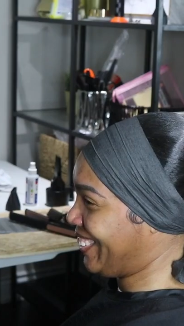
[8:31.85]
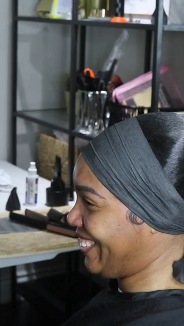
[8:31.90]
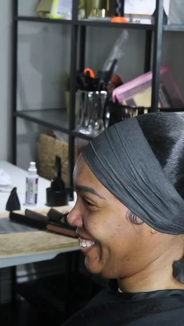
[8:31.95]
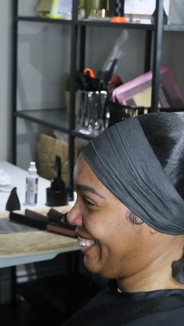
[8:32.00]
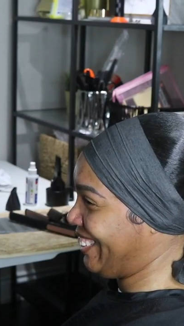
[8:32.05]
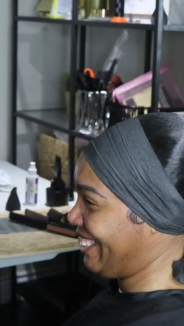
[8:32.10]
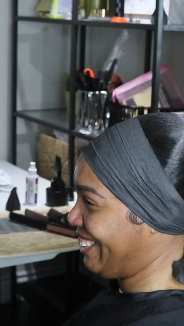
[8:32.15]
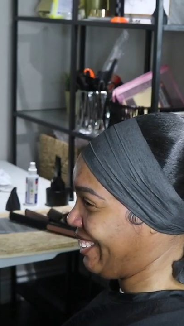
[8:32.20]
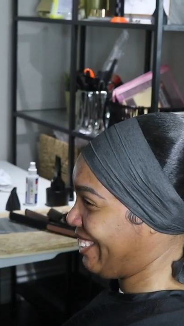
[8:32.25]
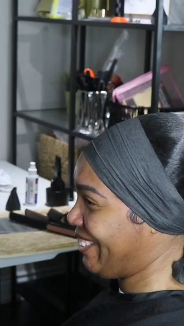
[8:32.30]

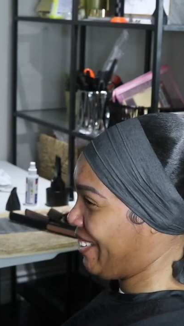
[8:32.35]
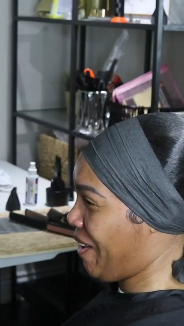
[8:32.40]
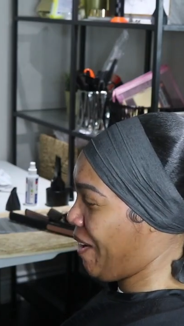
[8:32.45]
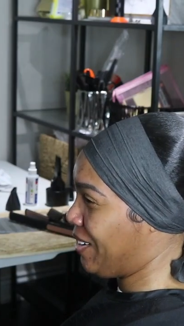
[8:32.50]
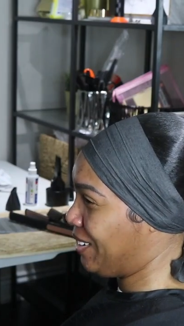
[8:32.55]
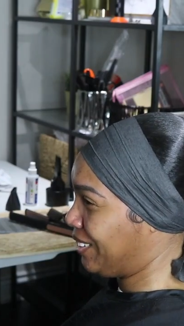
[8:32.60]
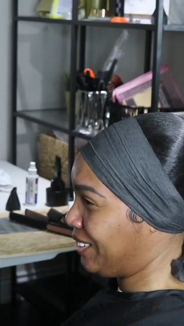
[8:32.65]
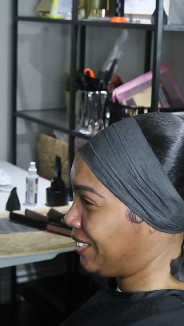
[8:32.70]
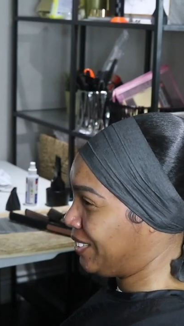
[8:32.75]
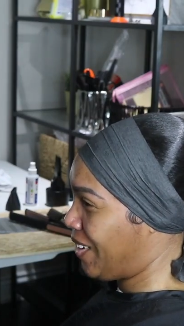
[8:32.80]
I don't like
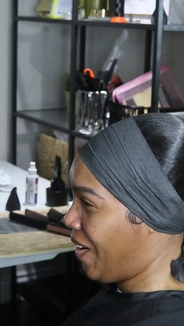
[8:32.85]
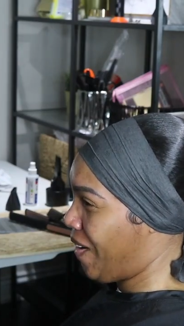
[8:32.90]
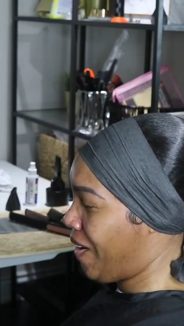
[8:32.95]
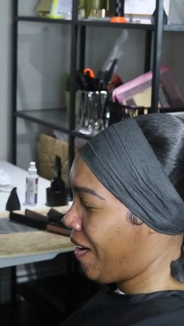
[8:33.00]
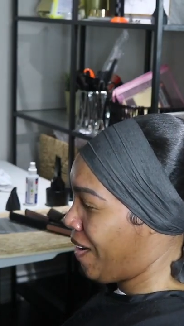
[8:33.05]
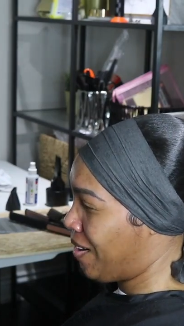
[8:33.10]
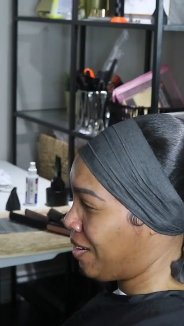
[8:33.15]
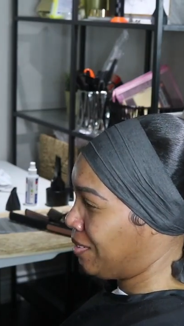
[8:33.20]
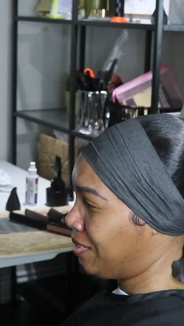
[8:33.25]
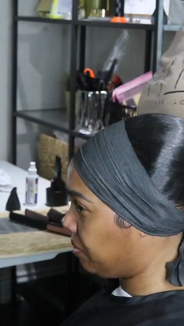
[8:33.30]
bulky
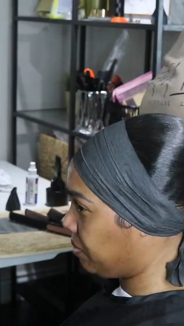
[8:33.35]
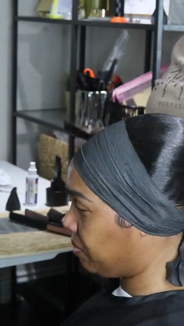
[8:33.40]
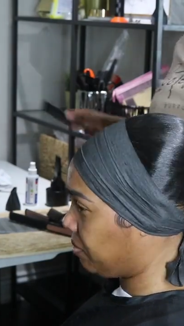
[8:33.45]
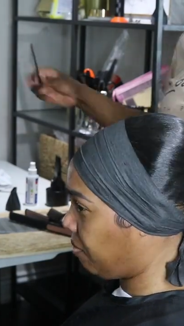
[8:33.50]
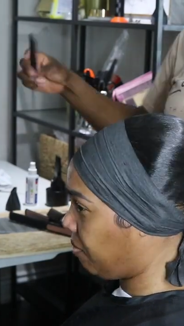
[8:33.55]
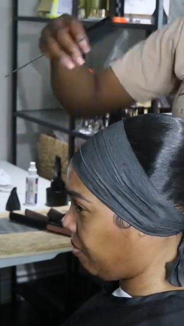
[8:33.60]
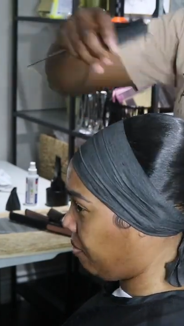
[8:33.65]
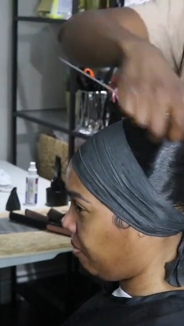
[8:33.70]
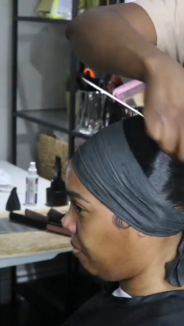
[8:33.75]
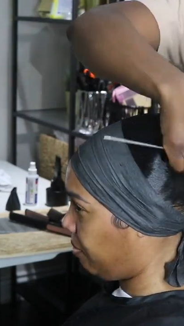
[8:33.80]

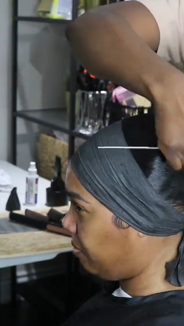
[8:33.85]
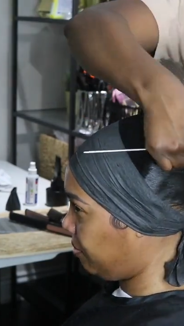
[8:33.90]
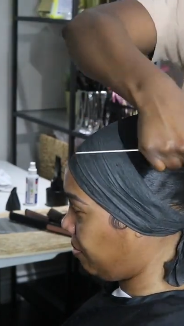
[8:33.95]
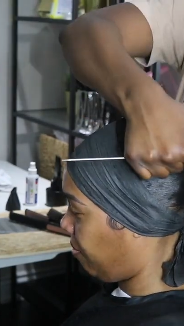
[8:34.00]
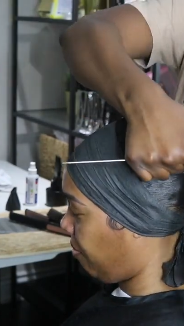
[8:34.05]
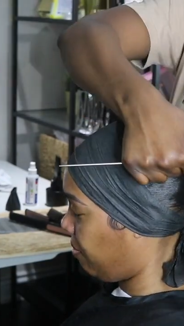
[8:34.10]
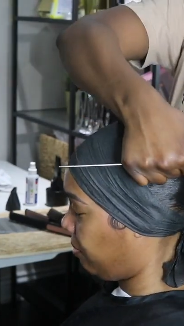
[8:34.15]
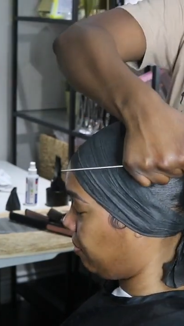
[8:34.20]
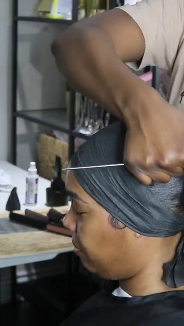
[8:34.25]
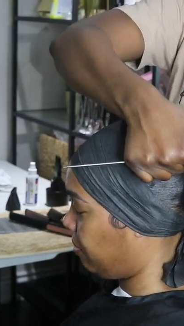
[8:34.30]
bases, and I